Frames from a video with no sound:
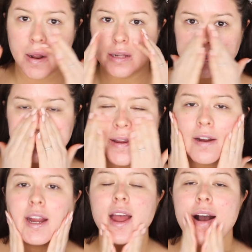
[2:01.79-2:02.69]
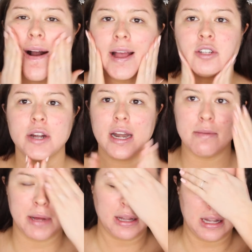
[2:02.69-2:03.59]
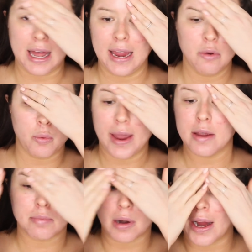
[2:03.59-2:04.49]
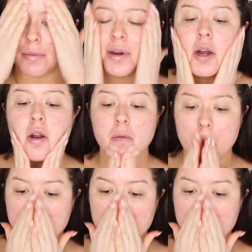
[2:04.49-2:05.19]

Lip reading: It's a very hydrating but lightweight primer.